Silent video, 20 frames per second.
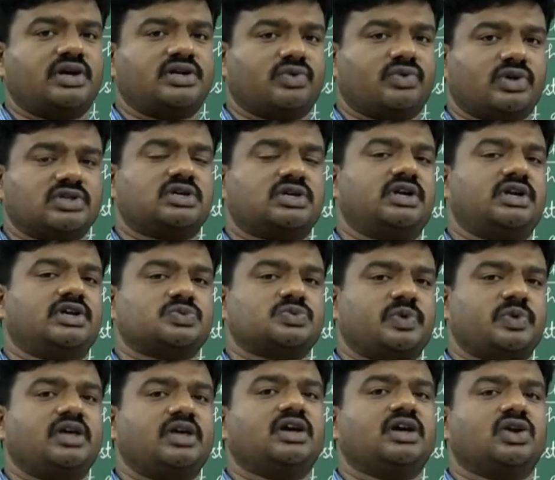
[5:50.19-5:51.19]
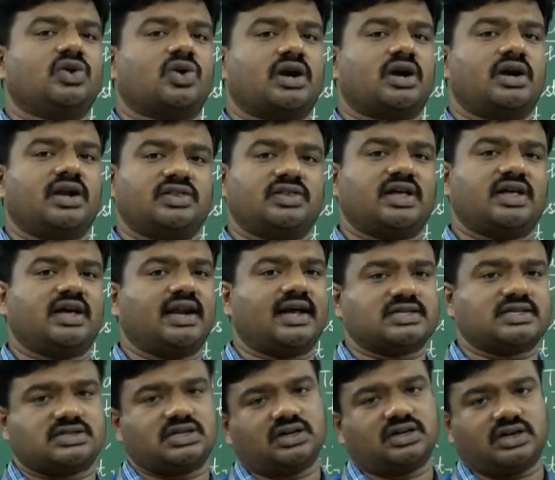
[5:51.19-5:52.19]
once it is being loaded in the
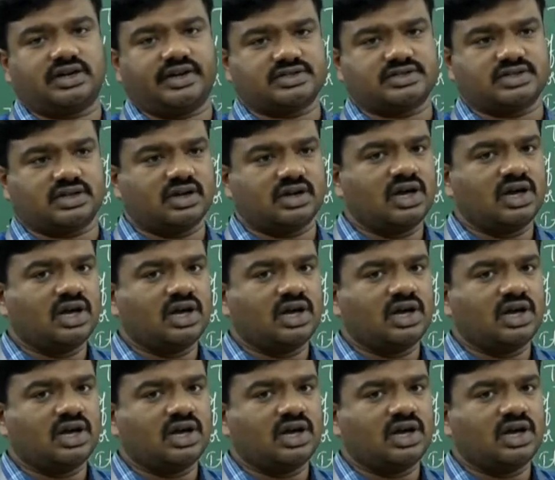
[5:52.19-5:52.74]
elastic region.